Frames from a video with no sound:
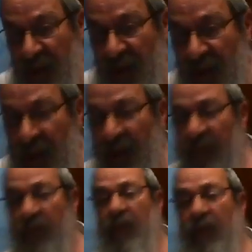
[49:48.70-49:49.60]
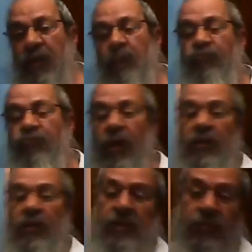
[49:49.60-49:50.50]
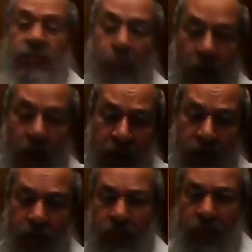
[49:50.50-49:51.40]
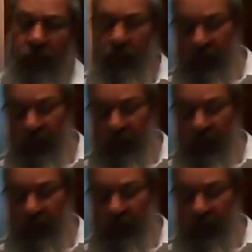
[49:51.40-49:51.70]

and they brought his body to the